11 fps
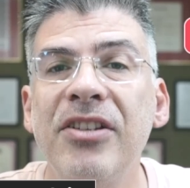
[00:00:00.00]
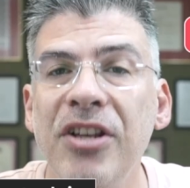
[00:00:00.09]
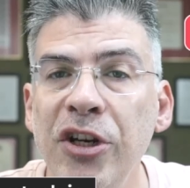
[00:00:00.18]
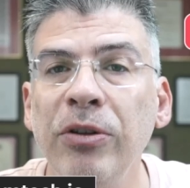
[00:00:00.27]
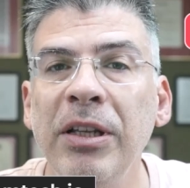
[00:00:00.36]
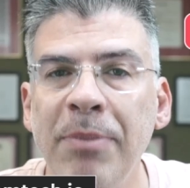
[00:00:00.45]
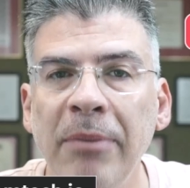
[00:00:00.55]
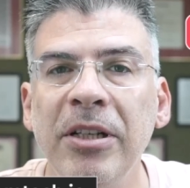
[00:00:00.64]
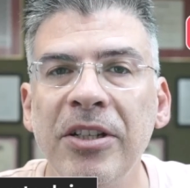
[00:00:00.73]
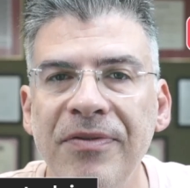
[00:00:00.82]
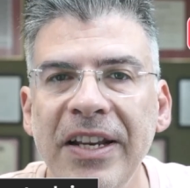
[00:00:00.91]
to newly
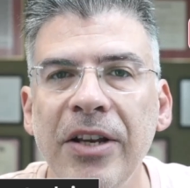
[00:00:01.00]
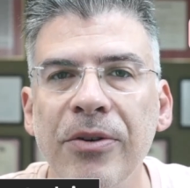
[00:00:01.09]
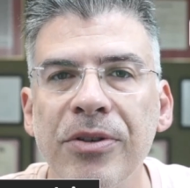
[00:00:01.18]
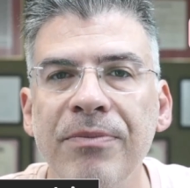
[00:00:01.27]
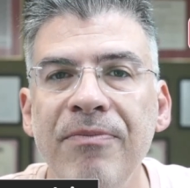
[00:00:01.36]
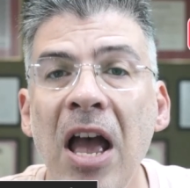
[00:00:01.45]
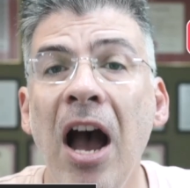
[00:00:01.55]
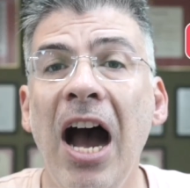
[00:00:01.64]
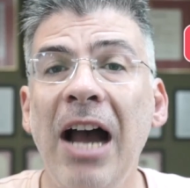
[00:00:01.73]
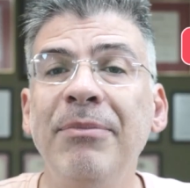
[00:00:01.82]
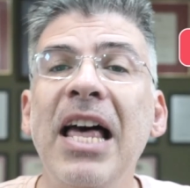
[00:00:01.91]
published videos.
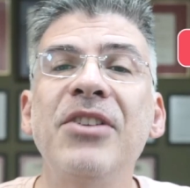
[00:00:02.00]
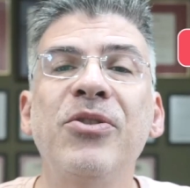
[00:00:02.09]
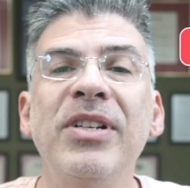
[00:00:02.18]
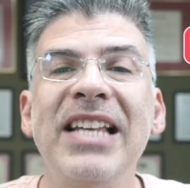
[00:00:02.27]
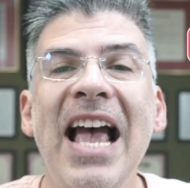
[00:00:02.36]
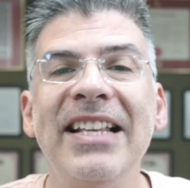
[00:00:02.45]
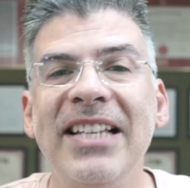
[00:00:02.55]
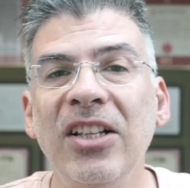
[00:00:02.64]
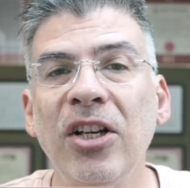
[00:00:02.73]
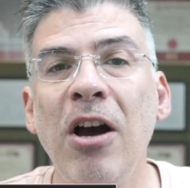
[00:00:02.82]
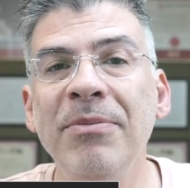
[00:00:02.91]
I'm Lazarus at
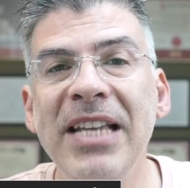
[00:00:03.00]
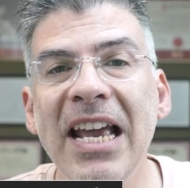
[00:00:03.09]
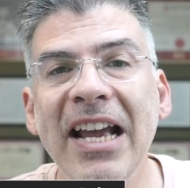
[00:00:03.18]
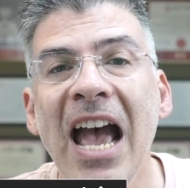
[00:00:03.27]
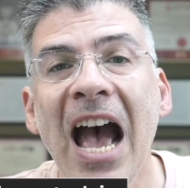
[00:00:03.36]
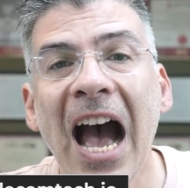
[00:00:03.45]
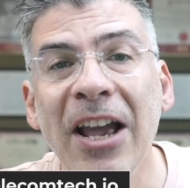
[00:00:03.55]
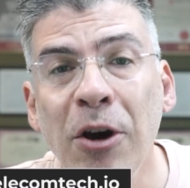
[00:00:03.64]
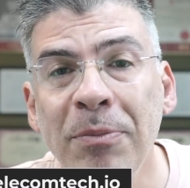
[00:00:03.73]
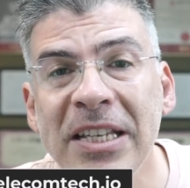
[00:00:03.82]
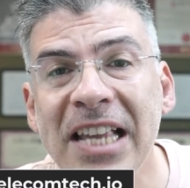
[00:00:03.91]
Telecom Tech. I
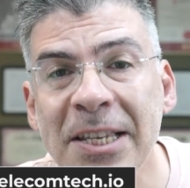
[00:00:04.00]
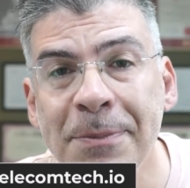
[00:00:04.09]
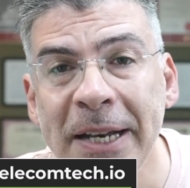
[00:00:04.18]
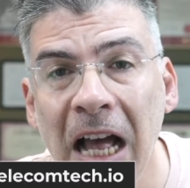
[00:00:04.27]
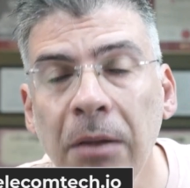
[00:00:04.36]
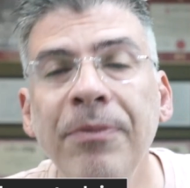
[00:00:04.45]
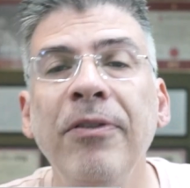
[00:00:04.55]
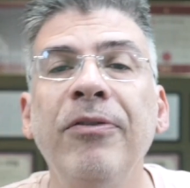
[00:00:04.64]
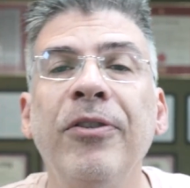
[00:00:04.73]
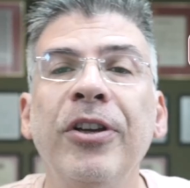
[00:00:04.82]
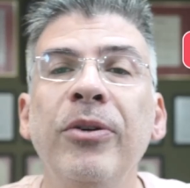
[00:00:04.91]
hope this has been helpful
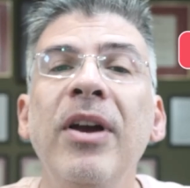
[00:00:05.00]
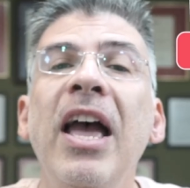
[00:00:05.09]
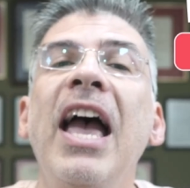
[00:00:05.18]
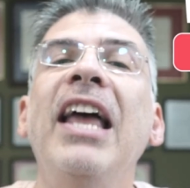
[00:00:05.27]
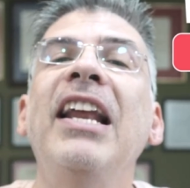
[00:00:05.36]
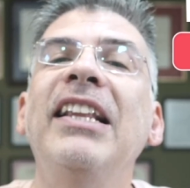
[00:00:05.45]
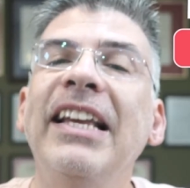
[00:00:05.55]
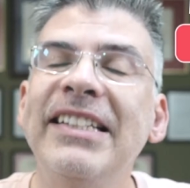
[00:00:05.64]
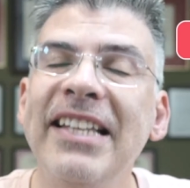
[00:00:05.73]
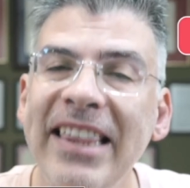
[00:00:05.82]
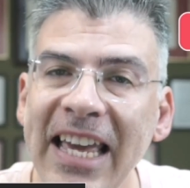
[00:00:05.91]
for you, and I'd like
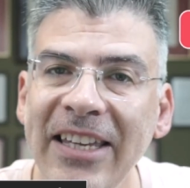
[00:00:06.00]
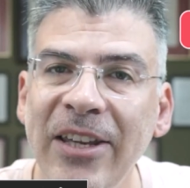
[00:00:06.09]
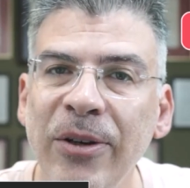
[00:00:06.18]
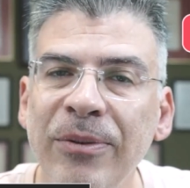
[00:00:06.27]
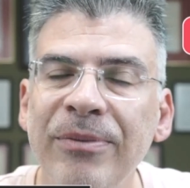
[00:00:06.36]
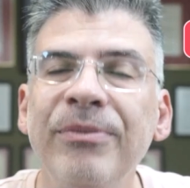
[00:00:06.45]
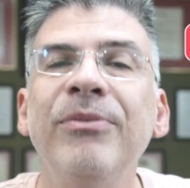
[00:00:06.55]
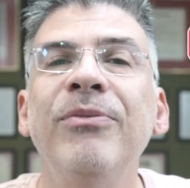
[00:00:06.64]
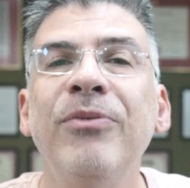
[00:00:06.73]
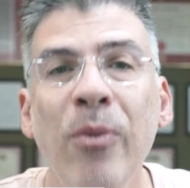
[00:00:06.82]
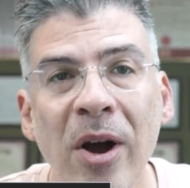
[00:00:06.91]
to thank you
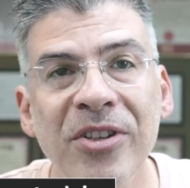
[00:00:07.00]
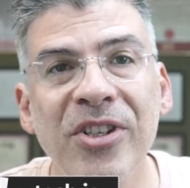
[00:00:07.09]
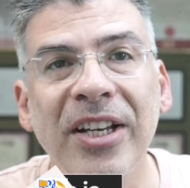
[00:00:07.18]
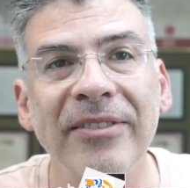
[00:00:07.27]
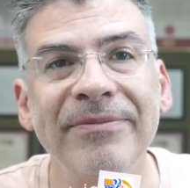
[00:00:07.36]
for watching.